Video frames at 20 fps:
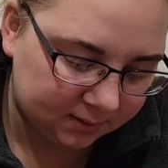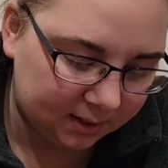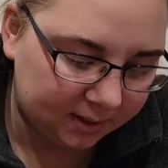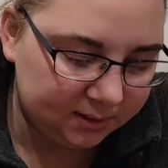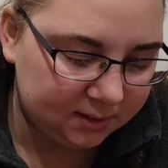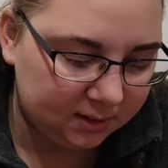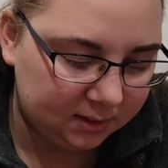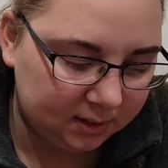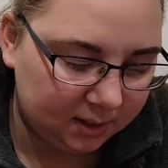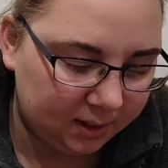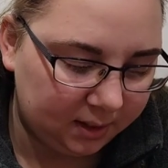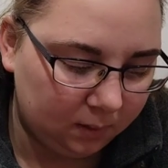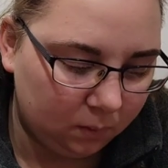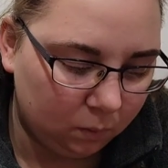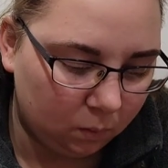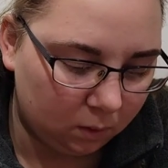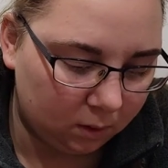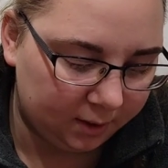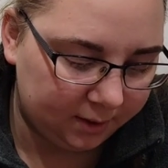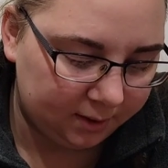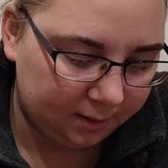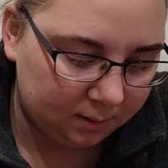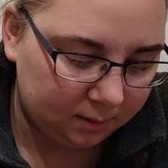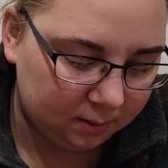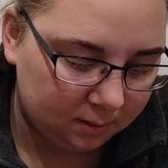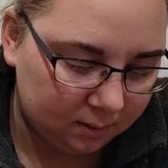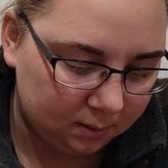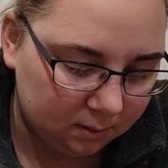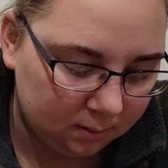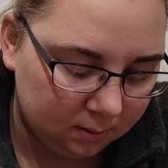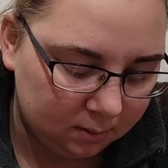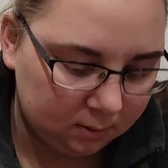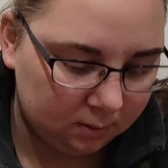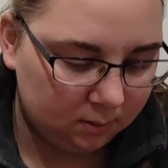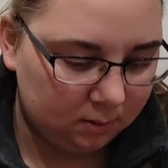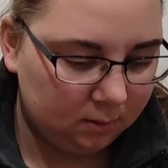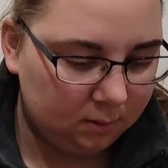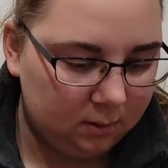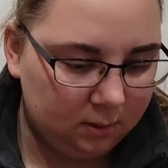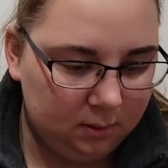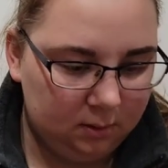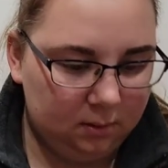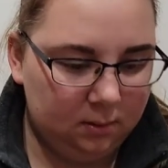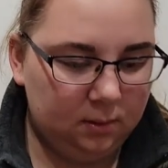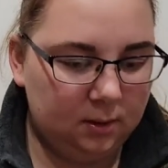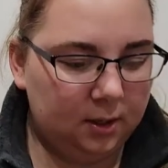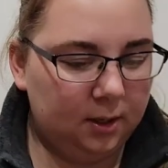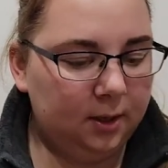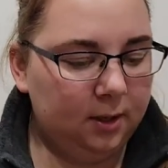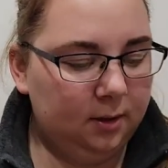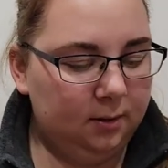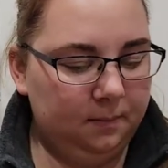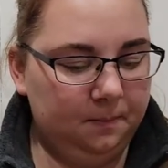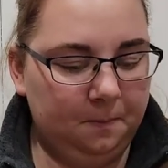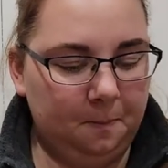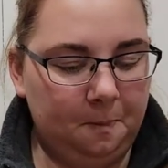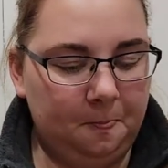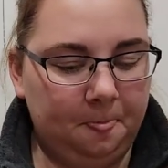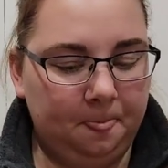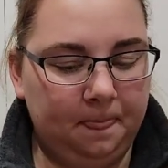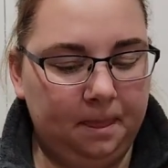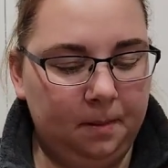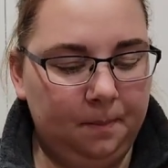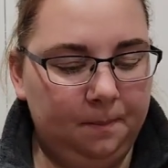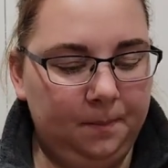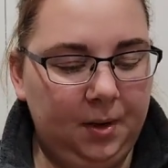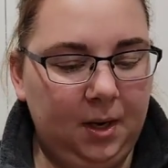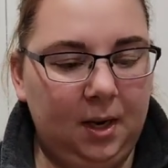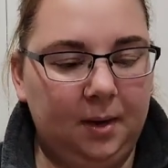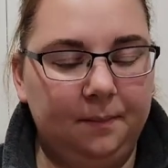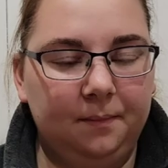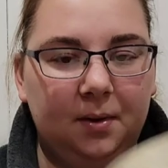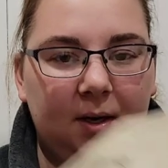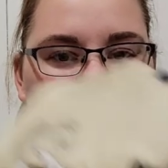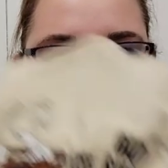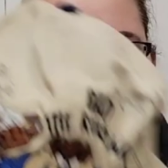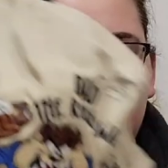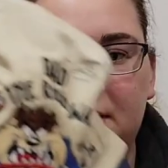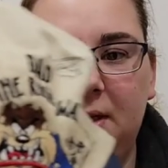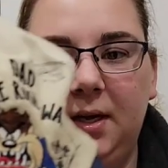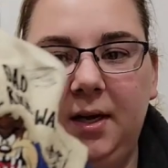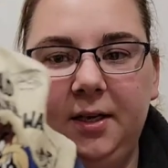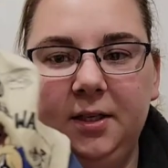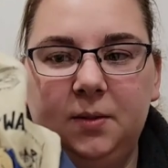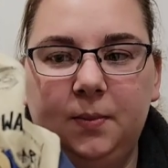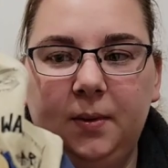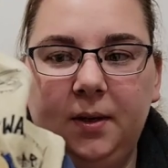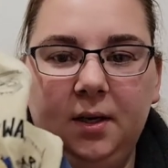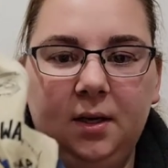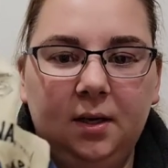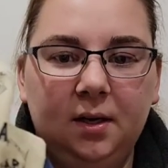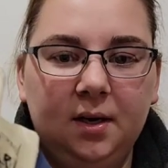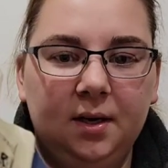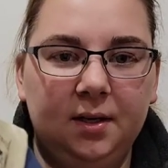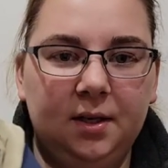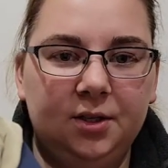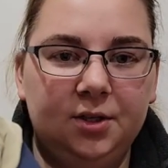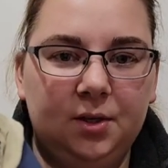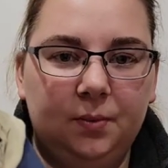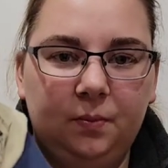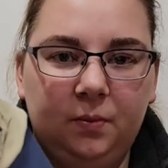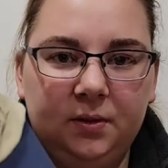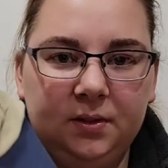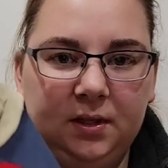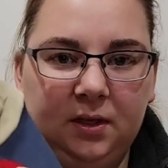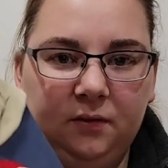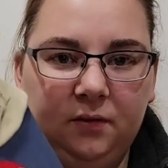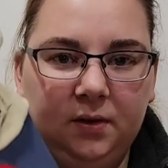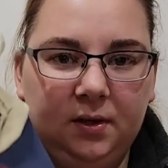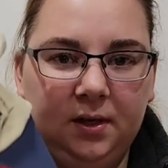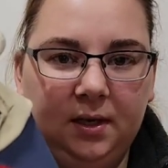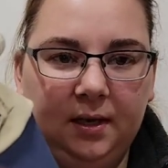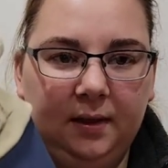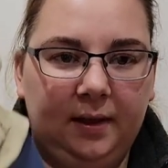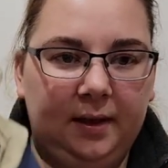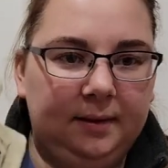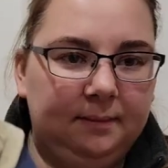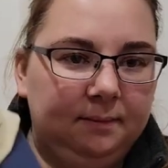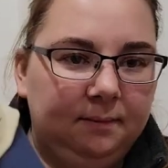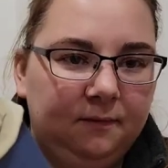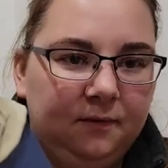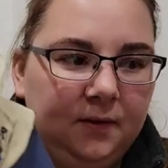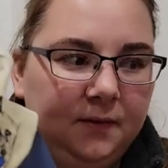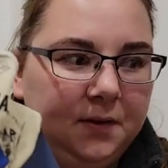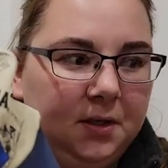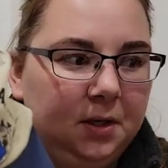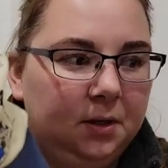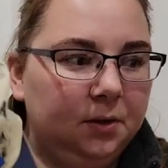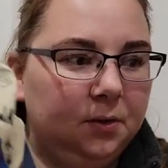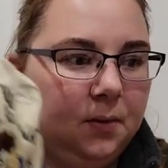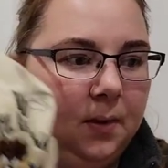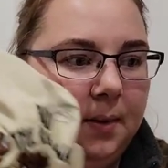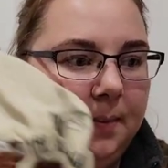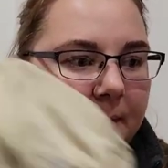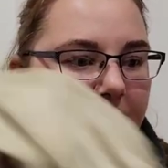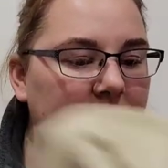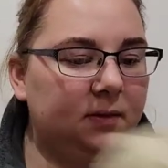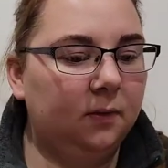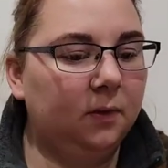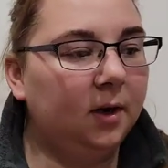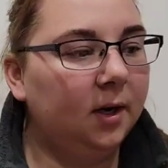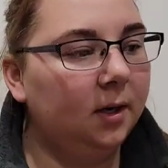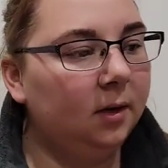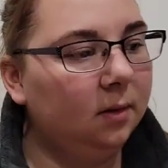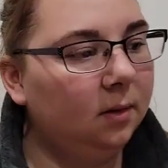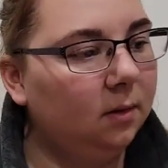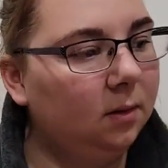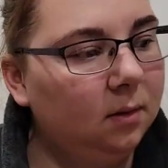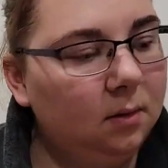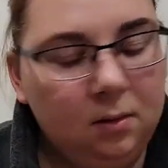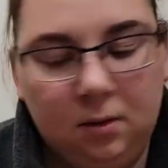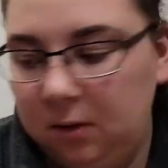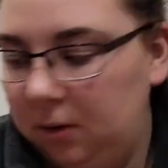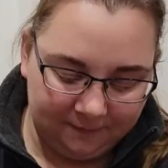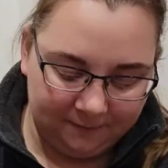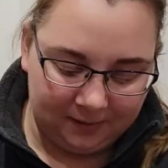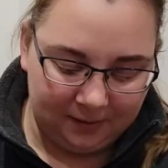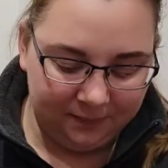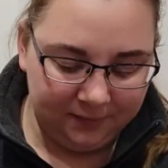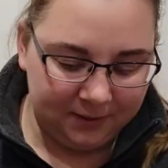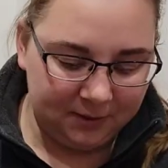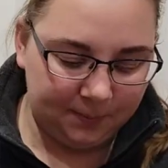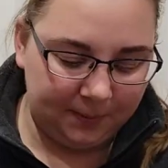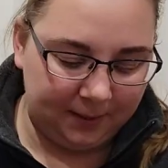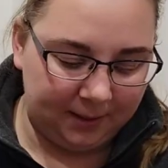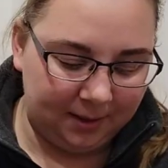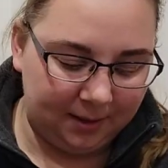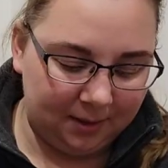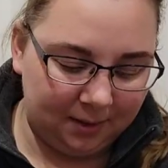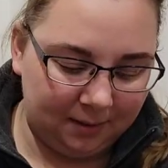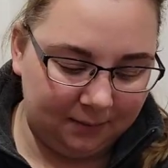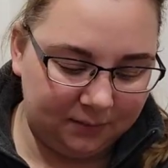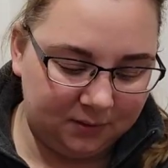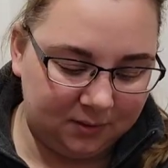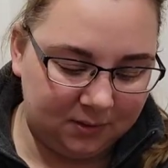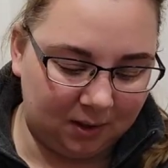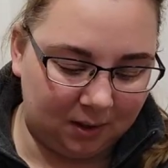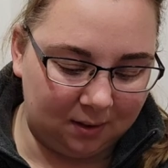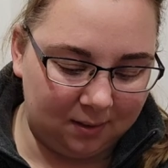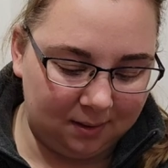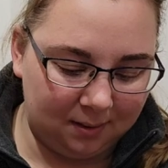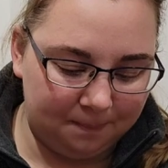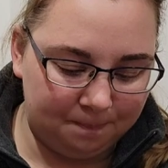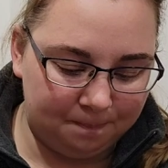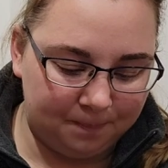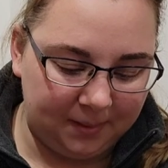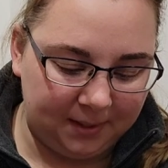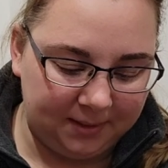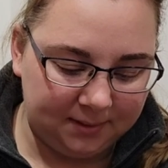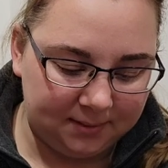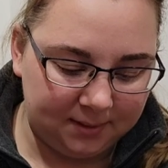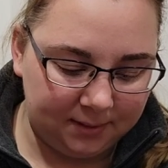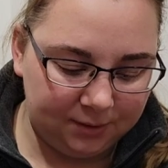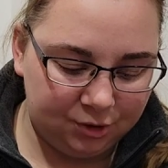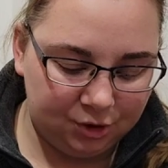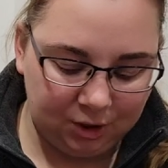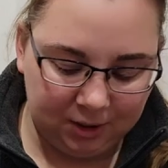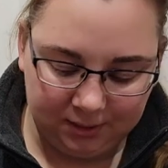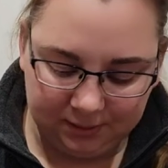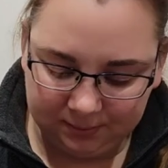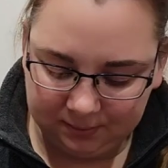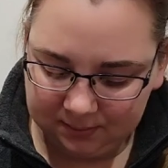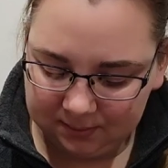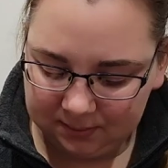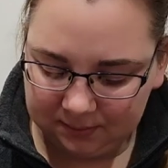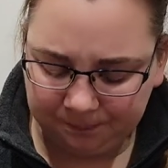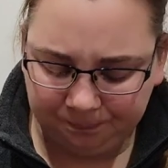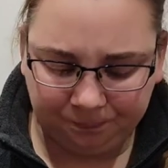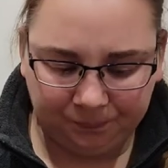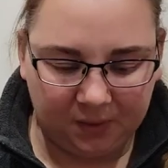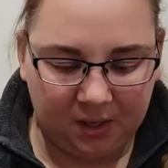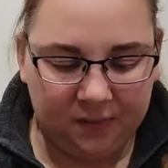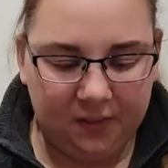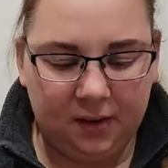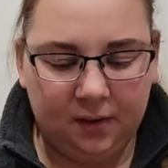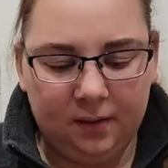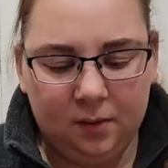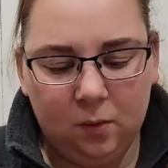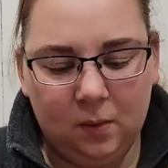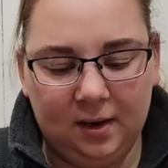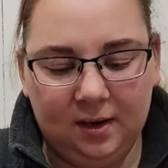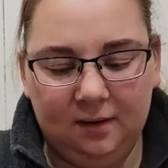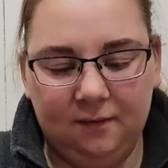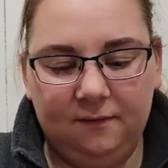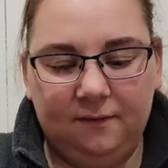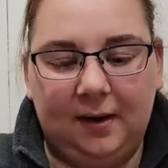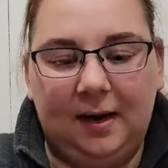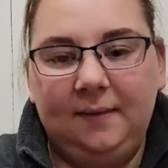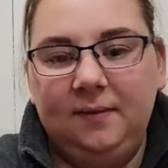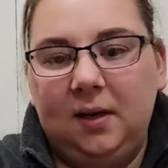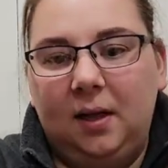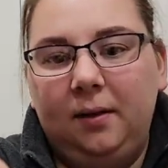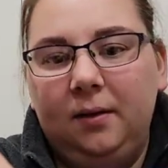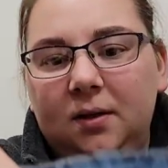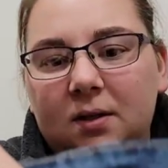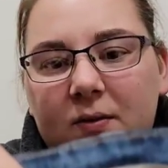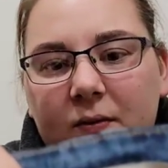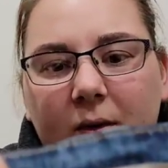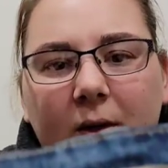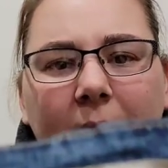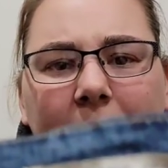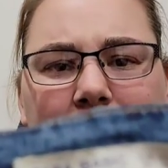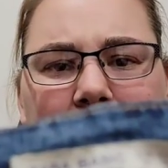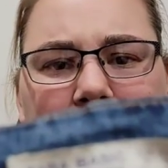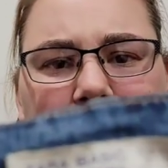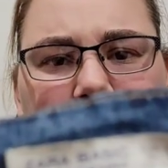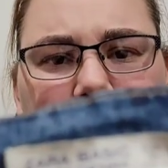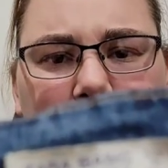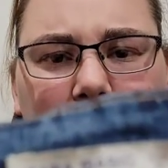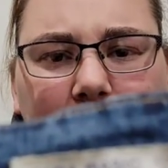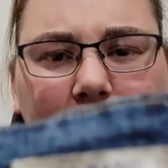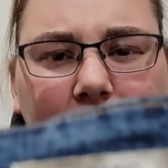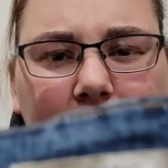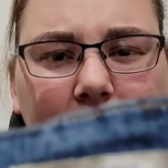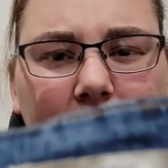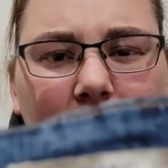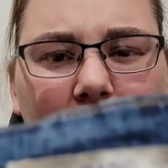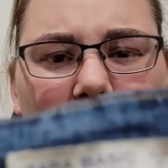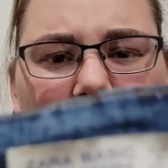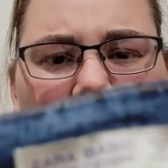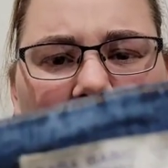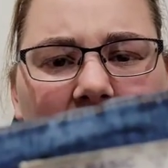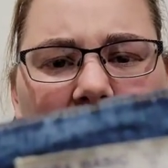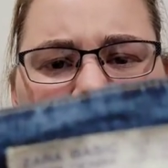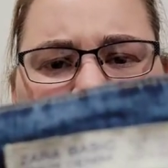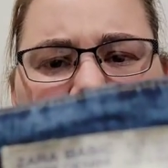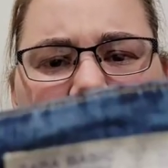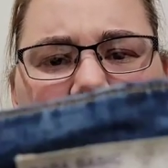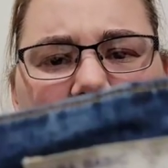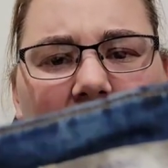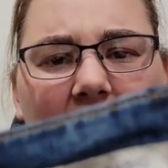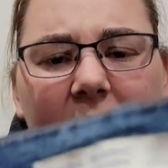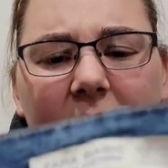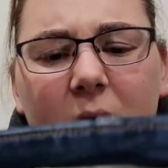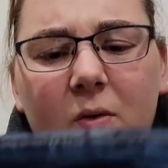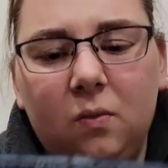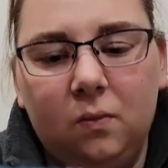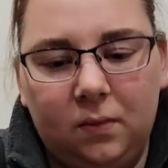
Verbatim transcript: 1991. Um, but yeah, I just thought it's pretty good condition. We'll see if we can get like 15 or 20 bucks for it. I found this pair of Zara basic jeans and they only wanted $5 for them and it's got a